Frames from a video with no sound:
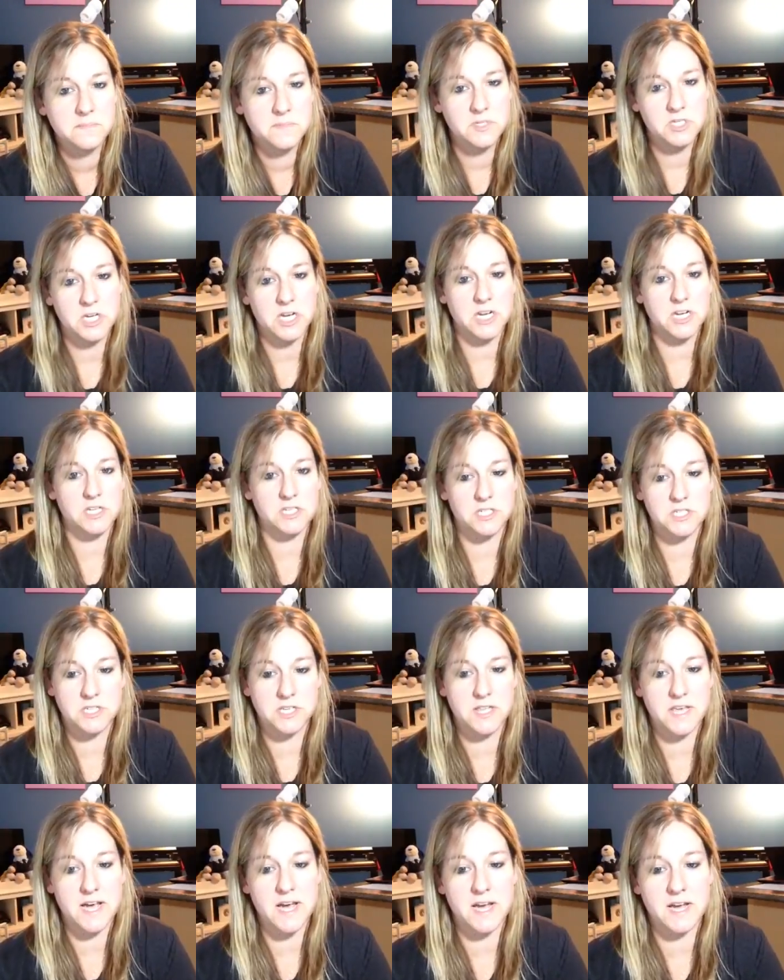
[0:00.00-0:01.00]
changed
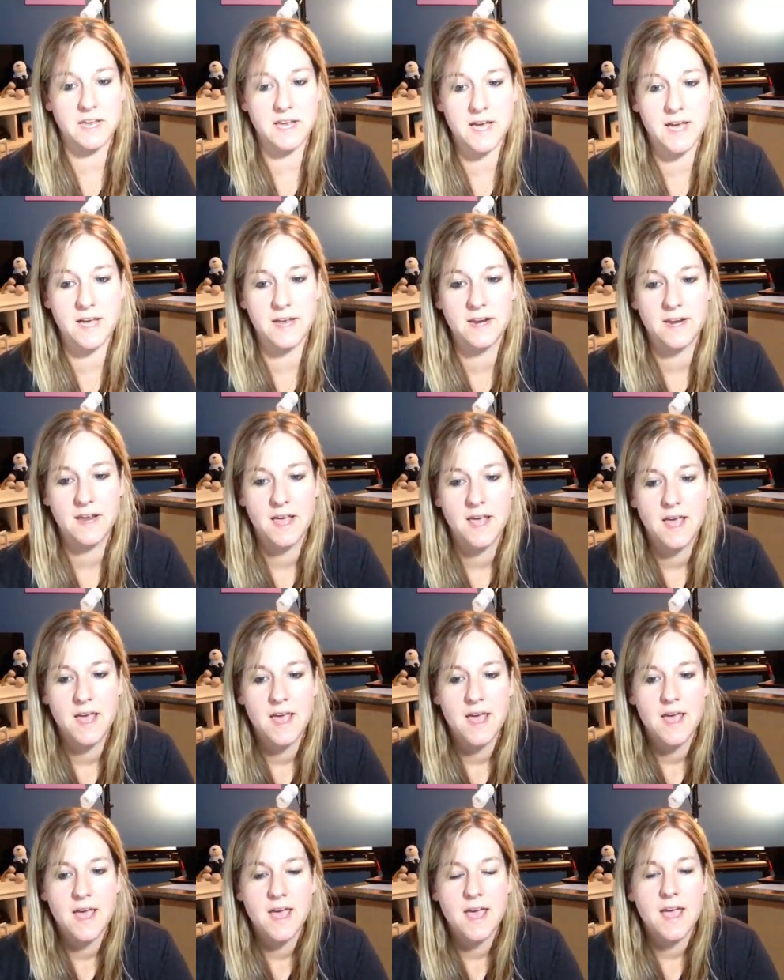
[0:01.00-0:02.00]
that yet.
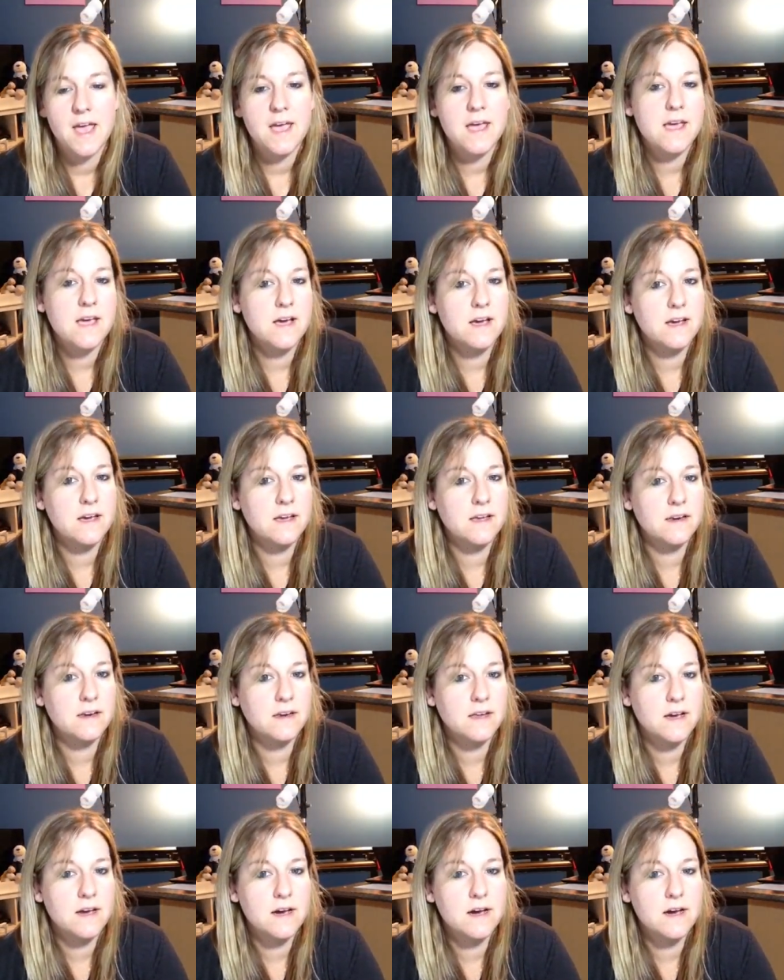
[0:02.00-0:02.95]
And